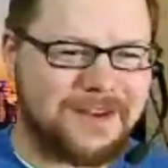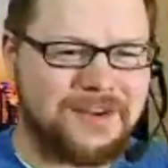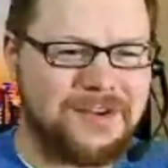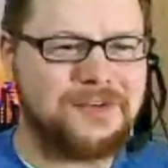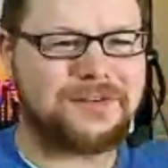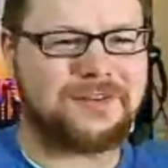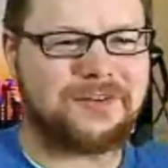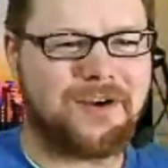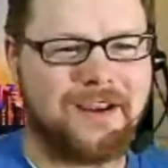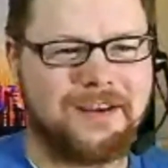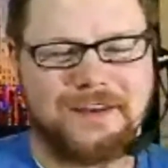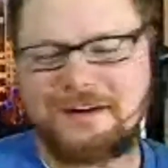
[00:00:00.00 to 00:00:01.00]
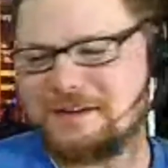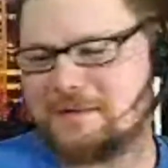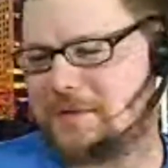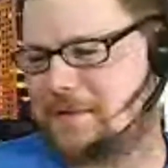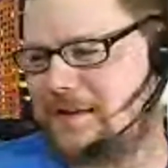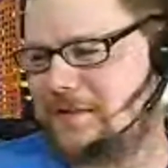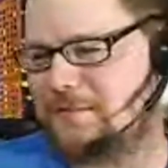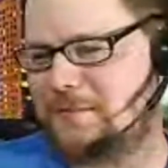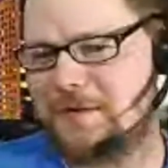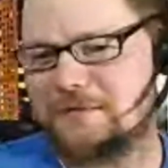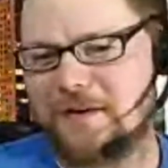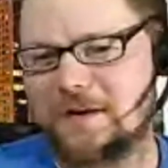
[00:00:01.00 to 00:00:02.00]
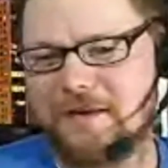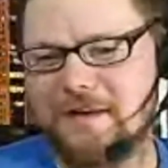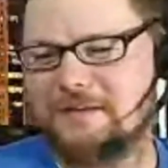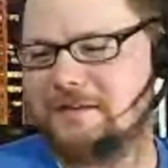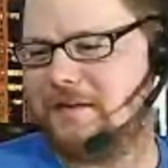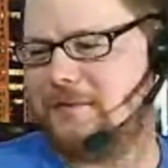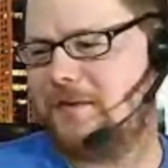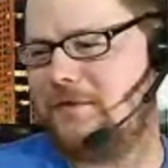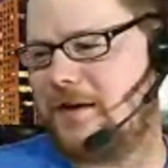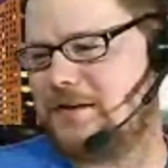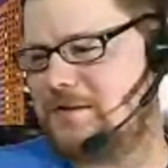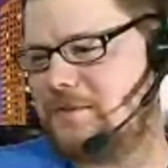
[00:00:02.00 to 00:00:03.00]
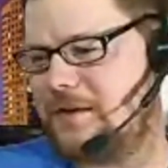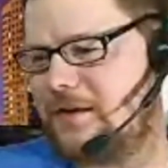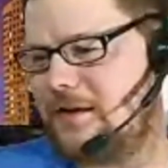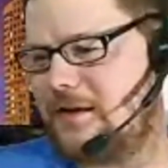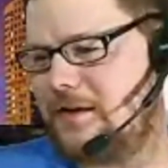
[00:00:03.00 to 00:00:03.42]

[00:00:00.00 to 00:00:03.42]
in news, Craig, has actually been fairly decent. We've actually been